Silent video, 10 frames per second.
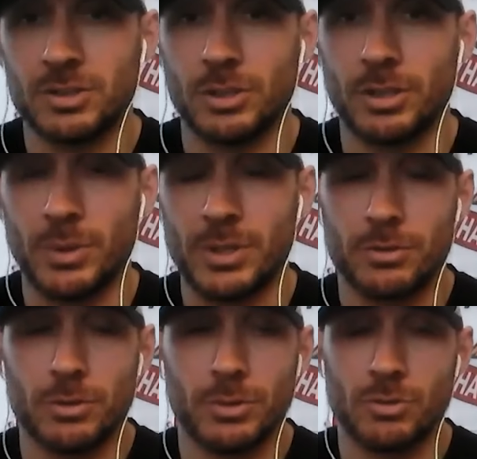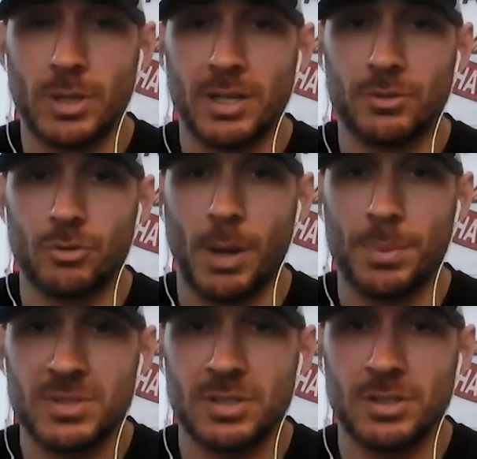So when you're doing
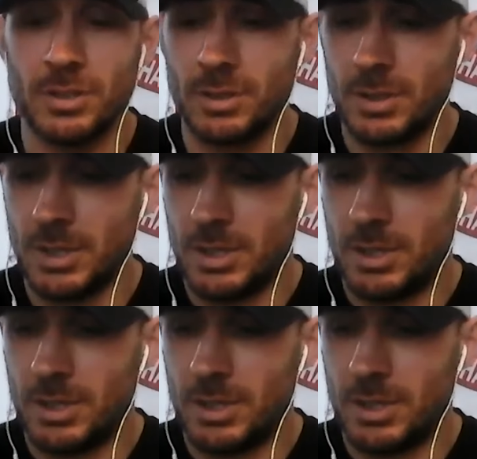drops to,